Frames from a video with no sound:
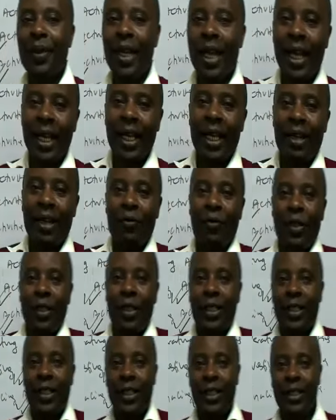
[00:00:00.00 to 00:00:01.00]
I love
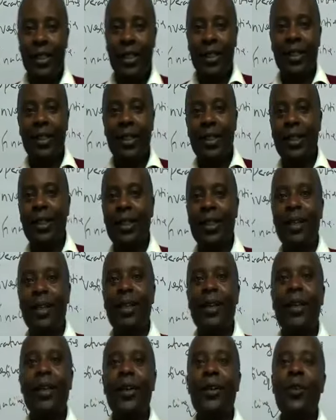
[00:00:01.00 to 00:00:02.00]
it.
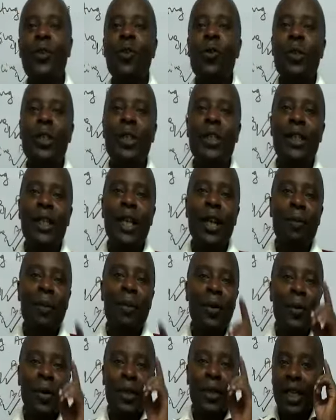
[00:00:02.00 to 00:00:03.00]
So, ladies and
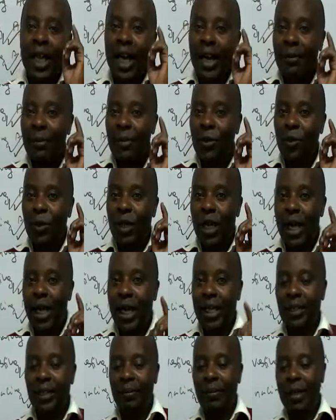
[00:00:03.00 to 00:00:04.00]
gentlemen, when it comes to
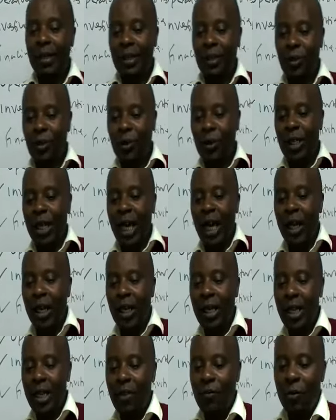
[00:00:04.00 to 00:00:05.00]
direct method, I'll
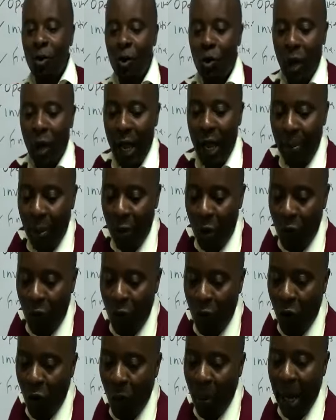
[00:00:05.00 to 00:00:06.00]
give you a pro
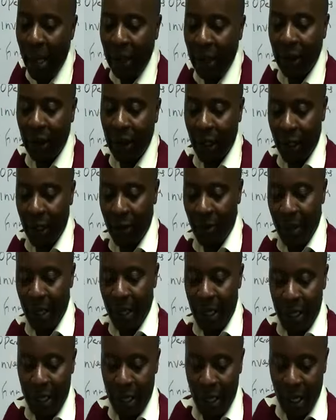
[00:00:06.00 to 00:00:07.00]
forma
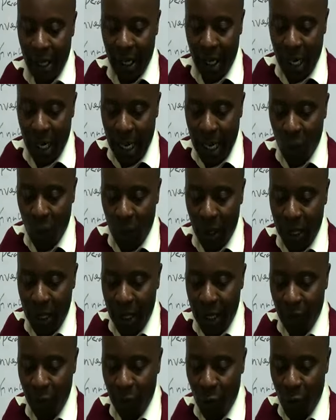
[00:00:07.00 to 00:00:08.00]
statement. I will
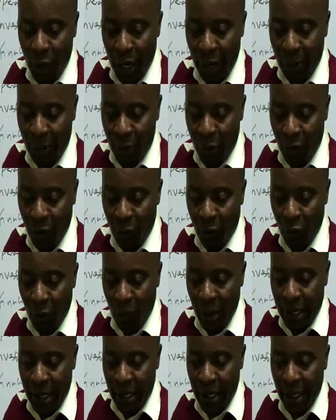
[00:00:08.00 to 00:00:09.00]
give you a pro
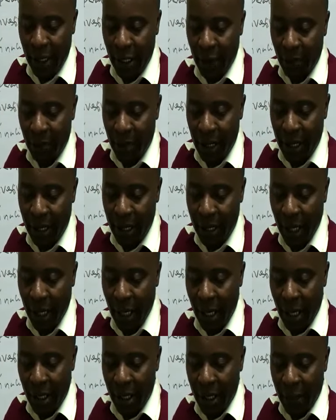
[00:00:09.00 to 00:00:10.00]
forma statement.
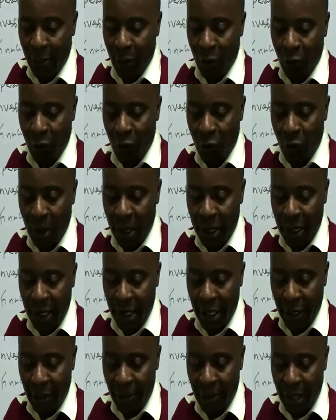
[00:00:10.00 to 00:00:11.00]
The pro forma
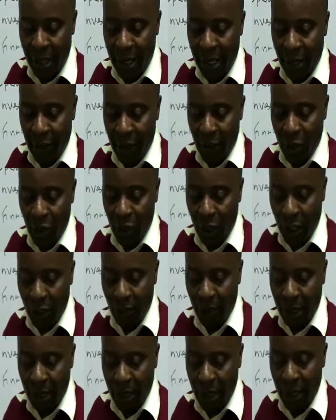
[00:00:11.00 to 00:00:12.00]
statement, ladies and
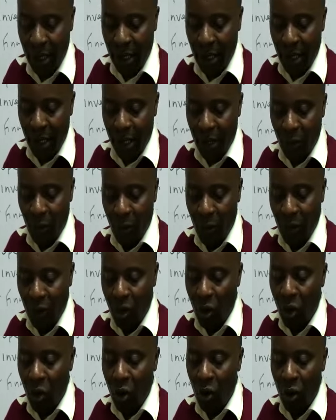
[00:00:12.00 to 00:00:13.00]
gentlemen, will
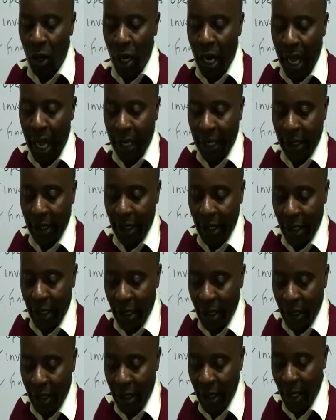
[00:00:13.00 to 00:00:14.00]
go like
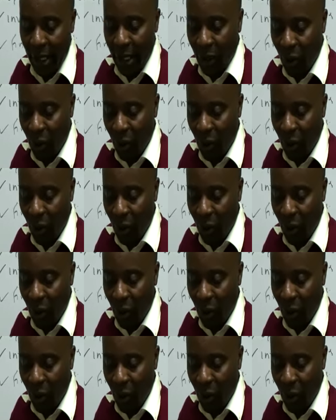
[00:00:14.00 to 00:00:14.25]
this.